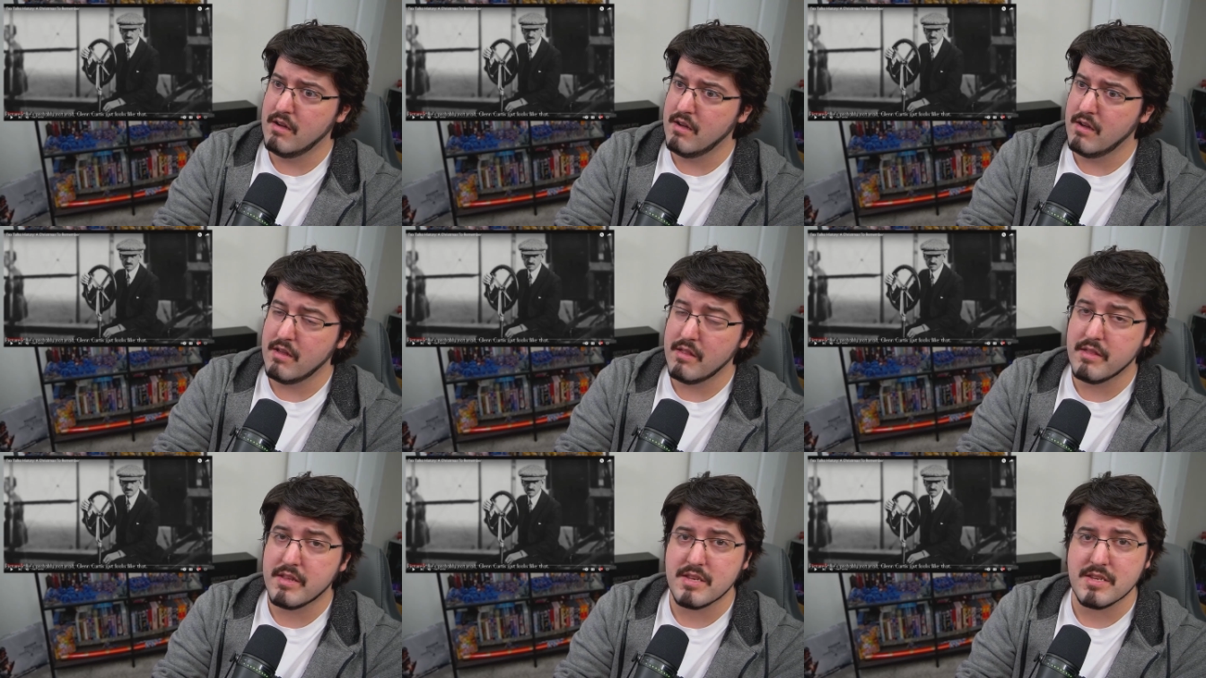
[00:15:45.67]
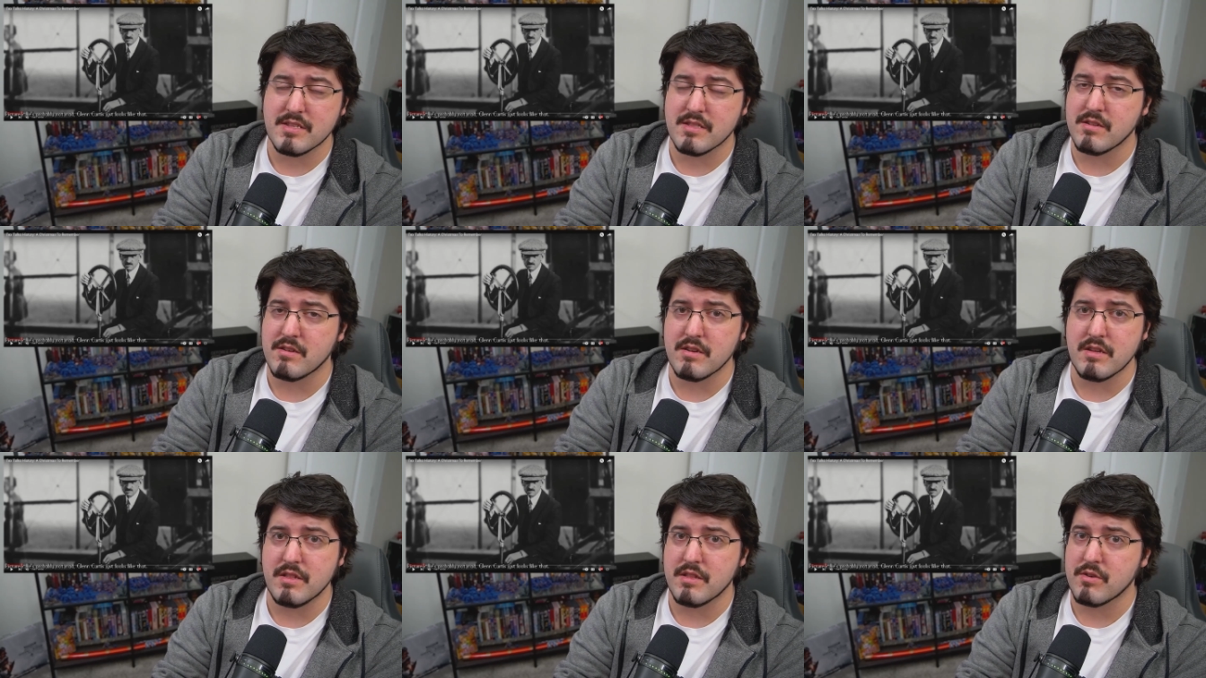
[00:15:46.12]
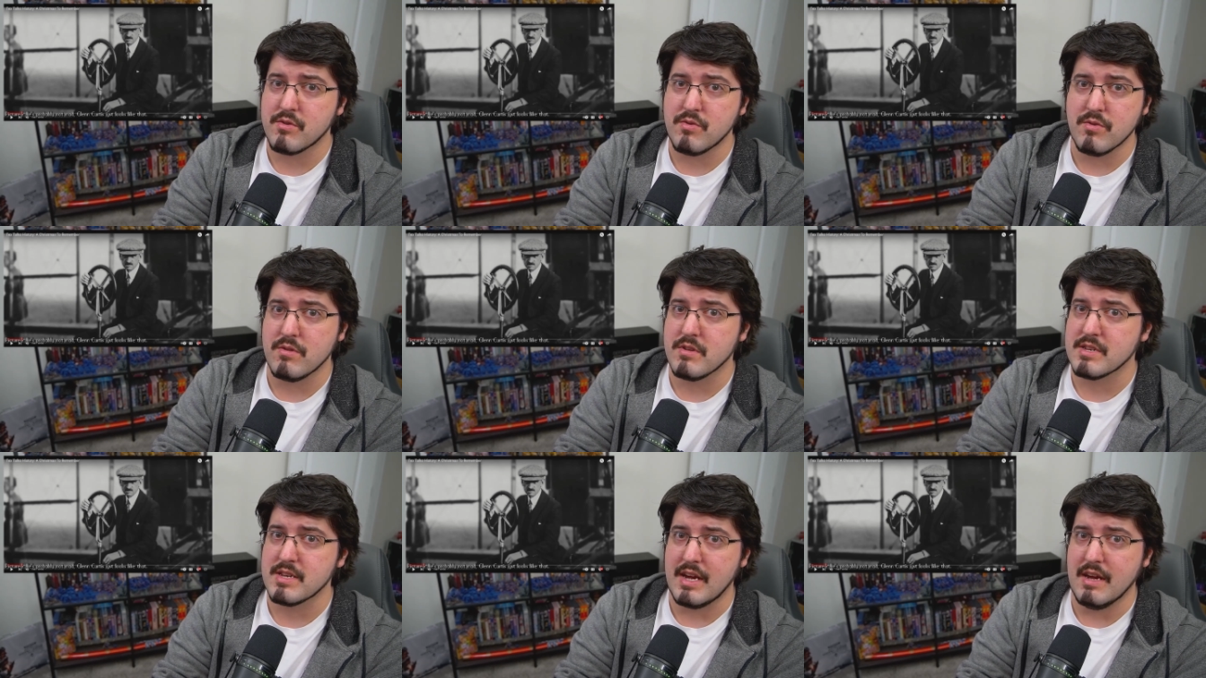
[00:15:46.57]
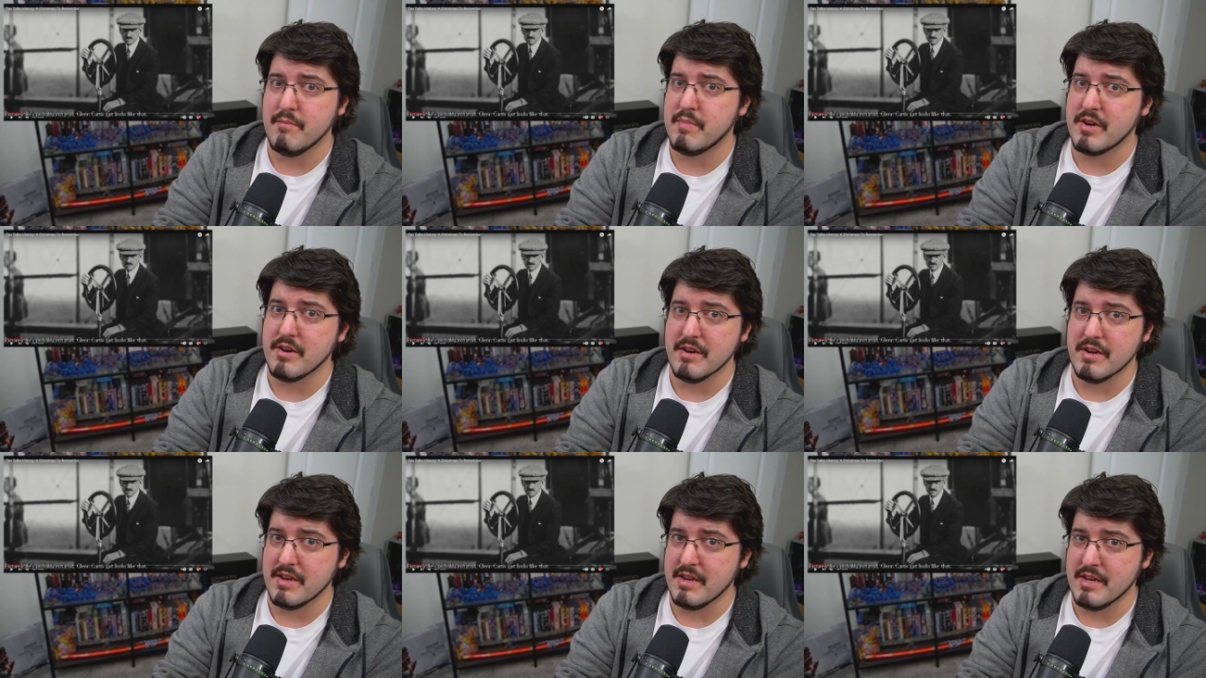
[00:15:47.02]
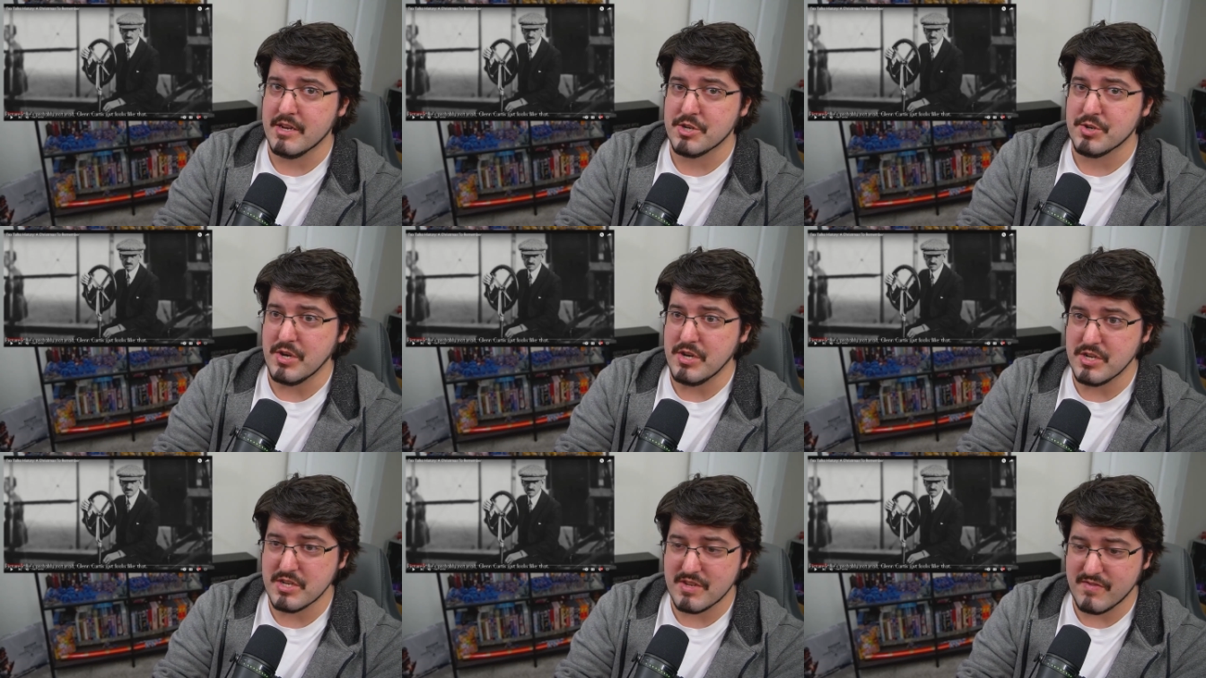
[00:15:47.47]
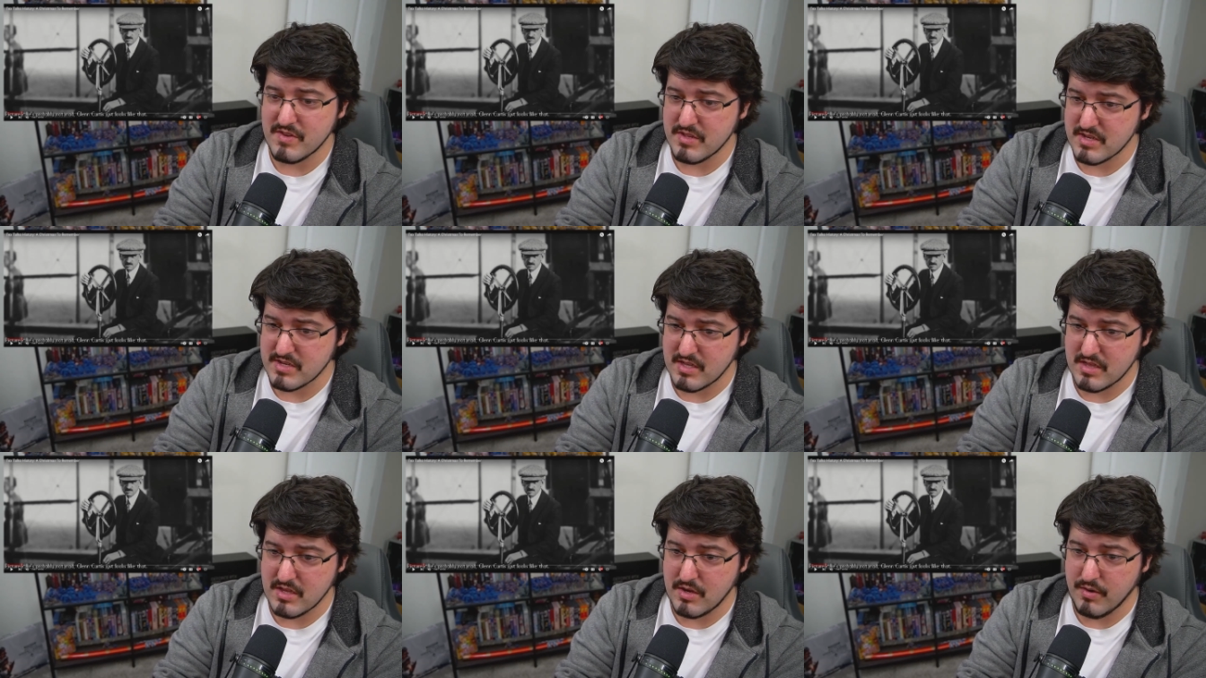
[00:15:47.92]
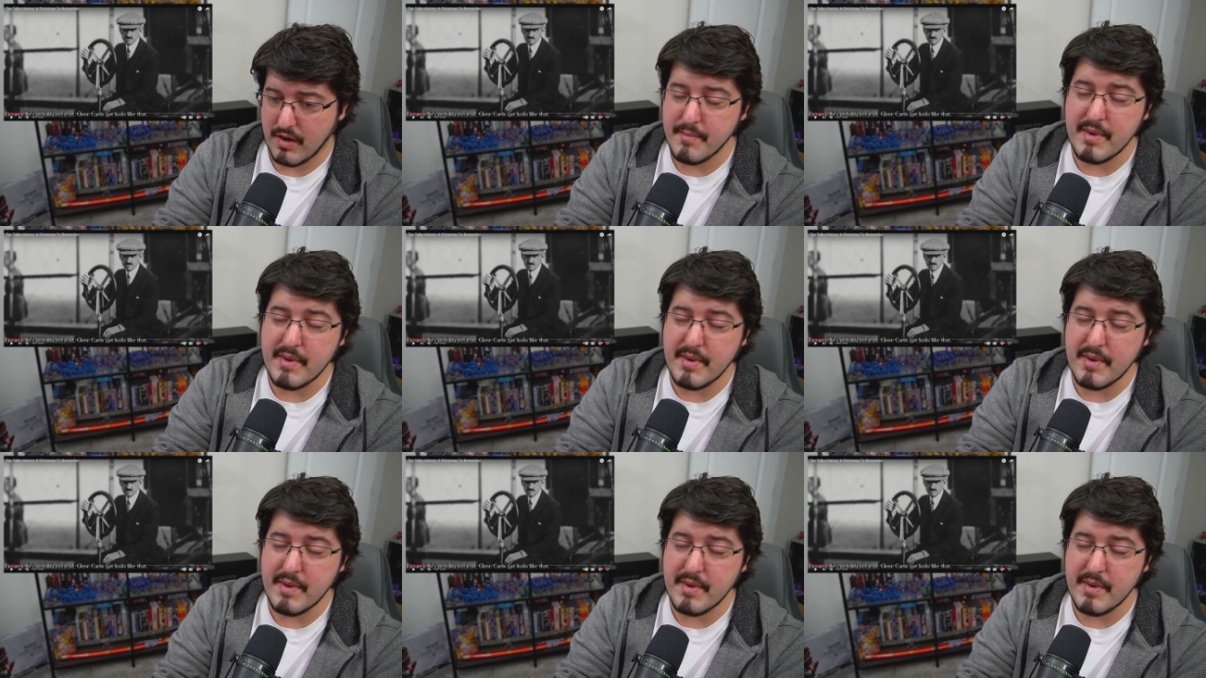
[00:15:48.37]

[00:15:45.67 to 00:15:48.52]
This is literally the coolest time period in history, just for this alone.